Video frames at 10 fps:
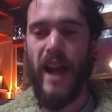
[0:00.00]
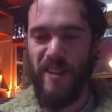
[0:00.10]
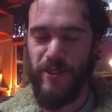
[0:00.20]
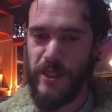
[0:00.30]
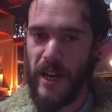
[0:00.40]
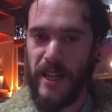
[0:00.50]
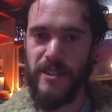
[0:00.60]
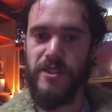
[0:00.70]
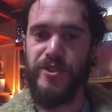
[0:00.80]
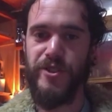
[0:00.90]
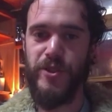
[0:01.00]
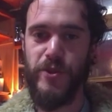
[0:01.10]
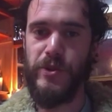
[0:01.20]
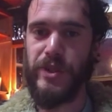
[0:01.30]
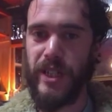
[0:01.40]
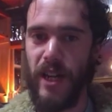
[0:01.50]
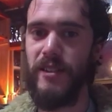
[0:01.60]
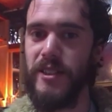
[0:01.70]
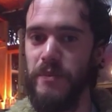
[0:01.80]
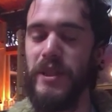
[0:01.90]
advertisers use
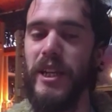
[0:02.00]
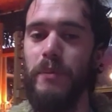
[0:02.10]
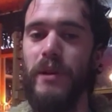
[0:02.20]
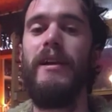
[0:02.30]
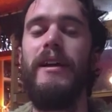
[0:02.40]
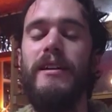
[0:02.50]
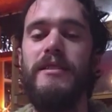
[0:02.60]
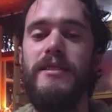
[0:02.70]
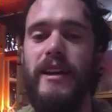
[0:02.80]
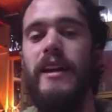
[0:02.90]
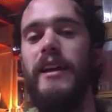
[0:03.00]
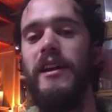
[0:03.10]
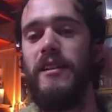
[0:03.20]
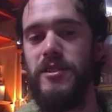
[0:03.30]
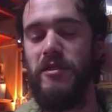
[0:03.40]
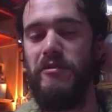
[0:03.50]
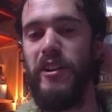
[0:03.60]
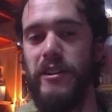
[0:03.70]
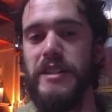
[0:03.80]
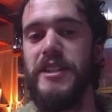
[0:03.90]
color to manipulate us, they're hitting us on
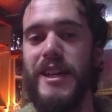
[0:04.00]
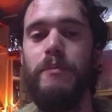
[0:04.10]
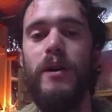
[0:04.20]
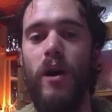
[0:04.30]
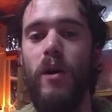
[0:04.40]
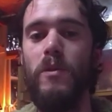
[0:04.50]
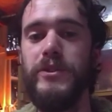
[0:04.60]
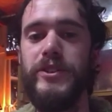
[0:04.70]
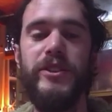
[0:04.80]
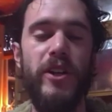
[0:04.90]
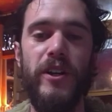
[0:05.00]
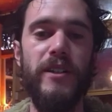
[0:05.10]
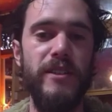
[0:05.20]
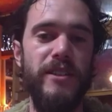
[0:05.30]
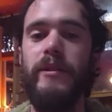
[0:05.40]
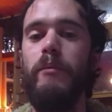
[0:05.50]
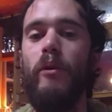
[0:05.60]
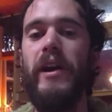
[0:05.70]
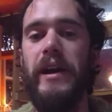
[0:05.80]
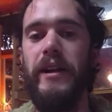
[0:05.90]
very deep old circuits in the
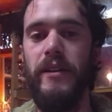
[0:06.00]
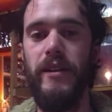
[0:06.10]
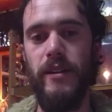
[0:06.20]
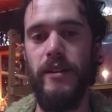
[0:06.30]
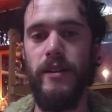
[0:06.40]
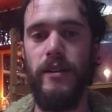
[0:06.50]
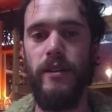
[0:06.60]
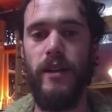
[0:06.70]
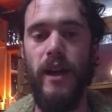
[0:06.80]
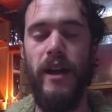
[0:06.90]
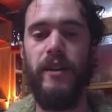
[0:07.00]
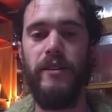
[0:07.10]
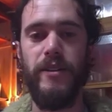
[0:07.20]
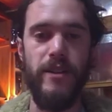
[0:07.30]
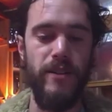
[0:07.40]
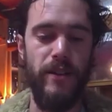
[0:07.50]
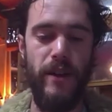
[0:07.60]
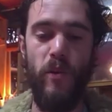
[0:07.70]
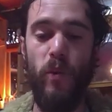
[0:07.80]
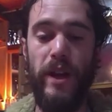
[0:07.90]
brain, and
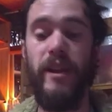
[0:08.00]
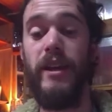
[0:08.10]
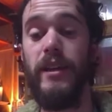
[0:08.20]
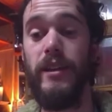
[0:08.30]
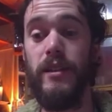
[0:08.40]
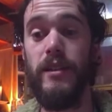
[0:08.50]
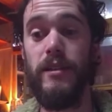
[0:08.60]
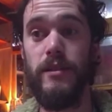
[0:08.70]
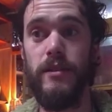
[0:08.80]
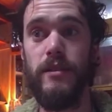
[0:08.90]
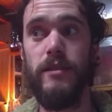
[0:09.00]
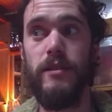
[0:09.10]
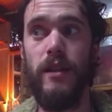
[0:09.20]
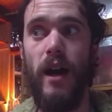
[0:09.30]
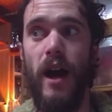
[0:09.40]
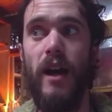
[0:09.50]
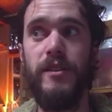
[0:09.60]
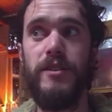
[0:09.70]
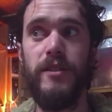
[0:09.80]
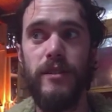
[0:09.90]
we
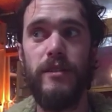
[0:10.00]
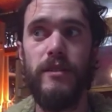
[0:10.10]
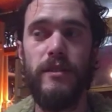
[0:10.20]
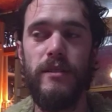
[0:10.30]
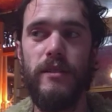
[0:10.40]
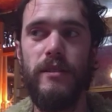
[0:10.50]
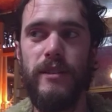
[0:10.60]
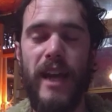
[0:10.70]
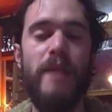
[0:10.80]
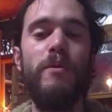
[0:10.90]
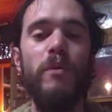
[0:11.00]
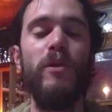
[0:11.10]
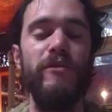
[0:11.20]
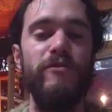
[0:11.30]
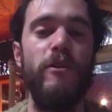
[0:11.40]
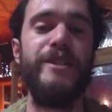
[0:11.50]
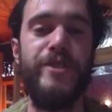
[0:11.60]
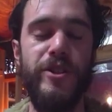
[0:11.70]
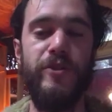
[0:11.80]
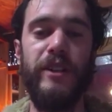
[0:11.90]
aren't capable of
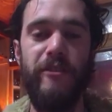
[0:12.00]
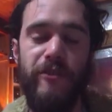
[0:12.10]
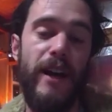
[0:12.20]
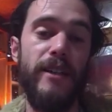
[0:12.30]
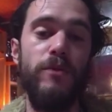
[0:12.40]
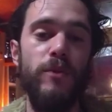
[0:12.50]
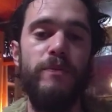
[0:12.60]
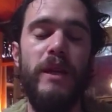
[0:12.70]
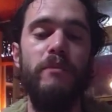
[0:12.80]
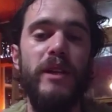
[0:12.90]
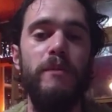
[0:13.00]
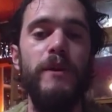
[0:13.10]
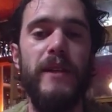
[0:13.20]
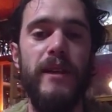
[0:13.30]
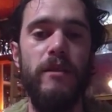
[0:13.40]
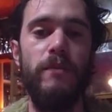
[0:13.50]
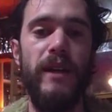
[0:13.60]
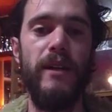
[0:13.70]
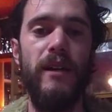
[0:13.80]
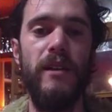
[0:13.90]
registering the fact that we've been manipulated
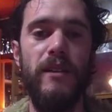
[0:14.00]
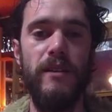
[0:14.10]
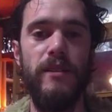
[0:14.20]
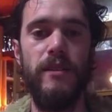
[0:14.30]
by color.